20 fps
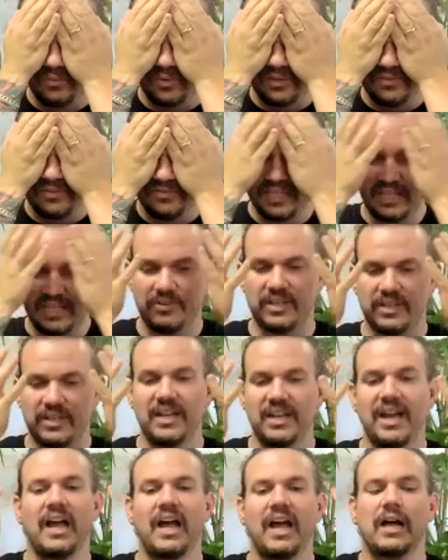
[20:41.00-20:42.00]
we have
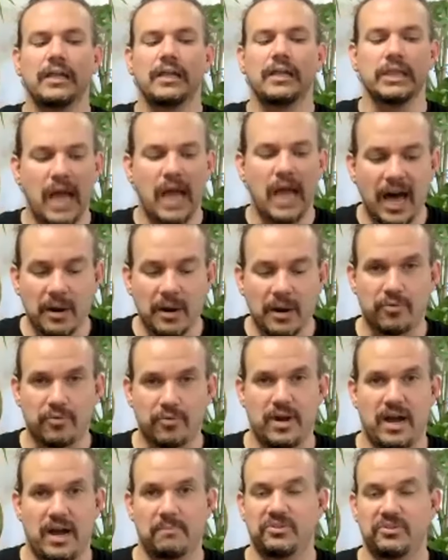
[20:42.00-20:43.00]
given a lot of
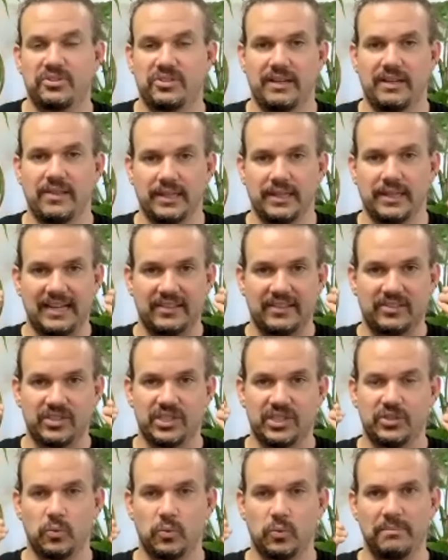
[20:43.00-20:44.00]
prompts in the
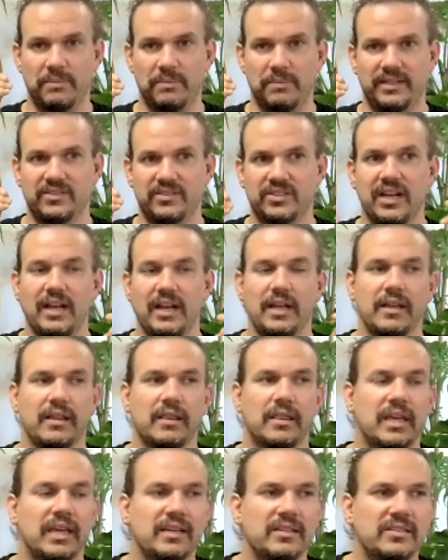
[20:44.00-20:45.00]
last 20 minutes,
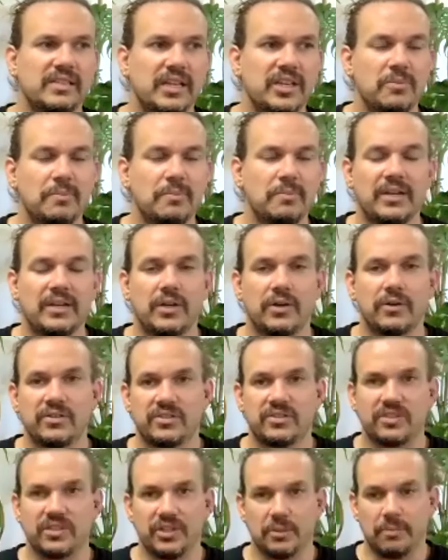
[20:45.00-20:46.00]
things that you might
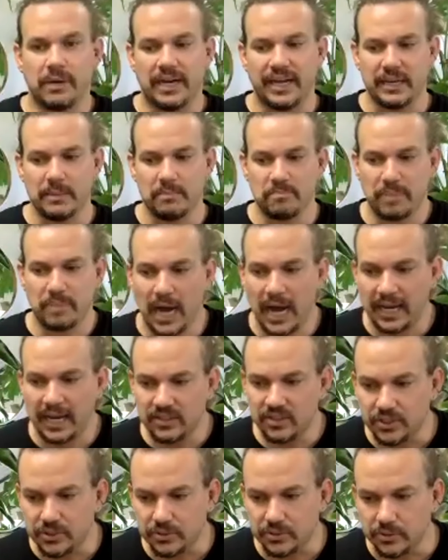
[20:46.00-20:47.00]
notice in your body,
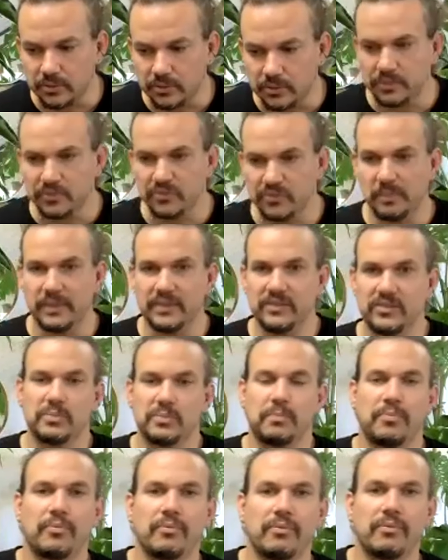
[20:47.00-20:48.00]
postural movements,
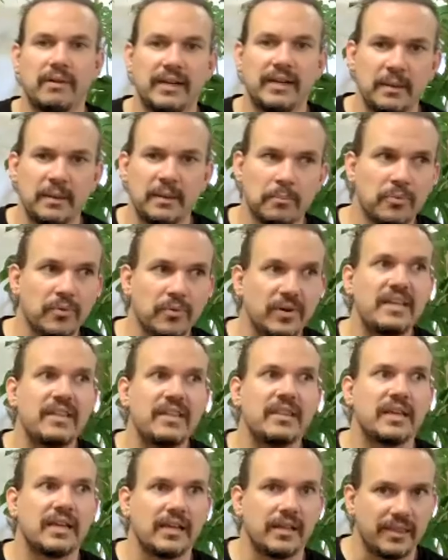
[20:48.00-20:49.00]

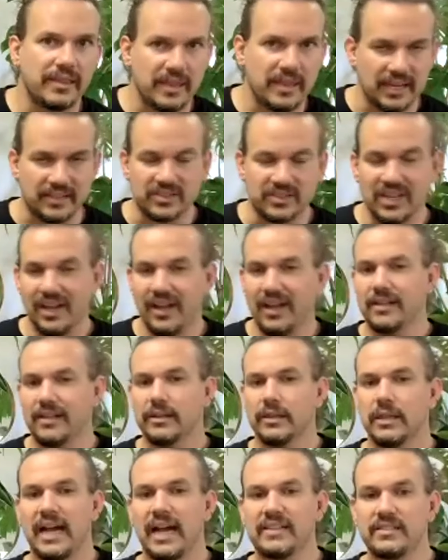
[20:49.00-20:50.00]
breathing things,
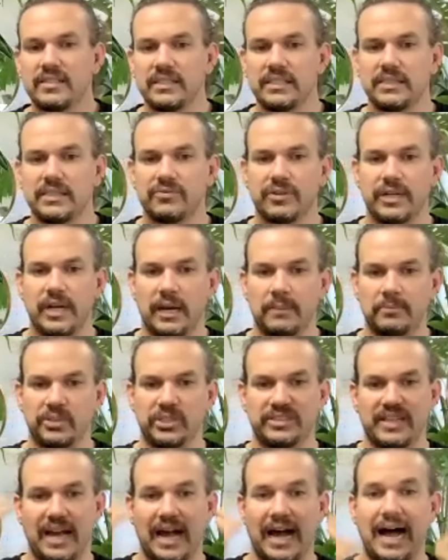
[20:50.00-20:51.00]
lots of different
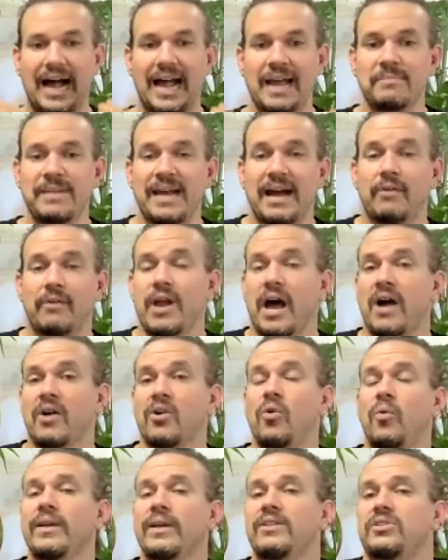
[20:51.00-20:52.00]
options. I'm now not
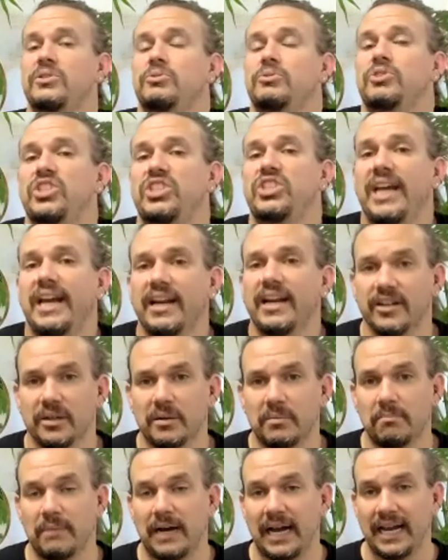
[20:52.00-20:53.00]
going to
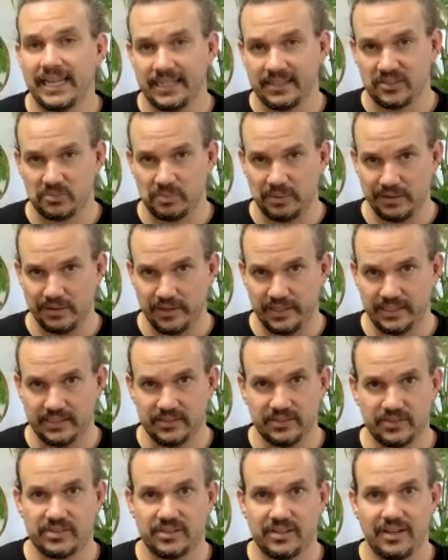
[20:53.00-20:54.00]
share my
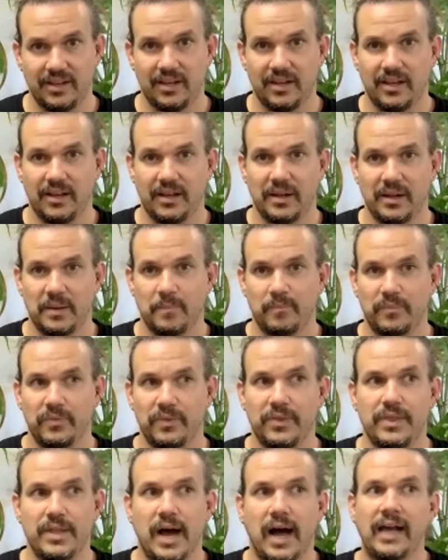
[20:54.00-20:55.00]
experience,
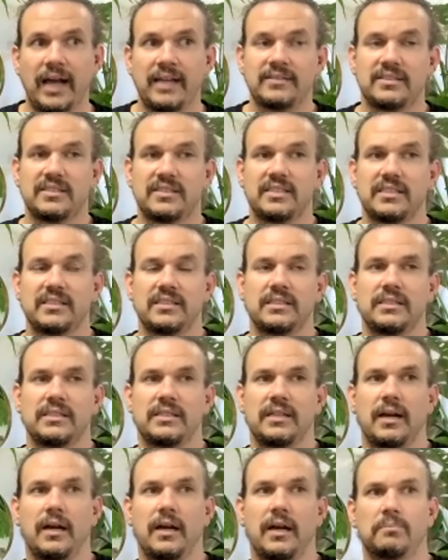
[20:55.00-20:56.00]
not
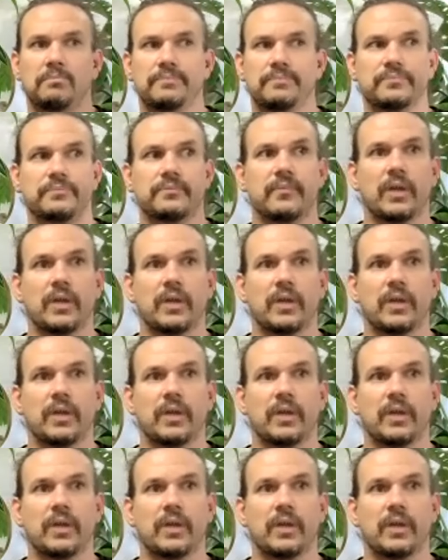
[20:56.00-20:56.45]
to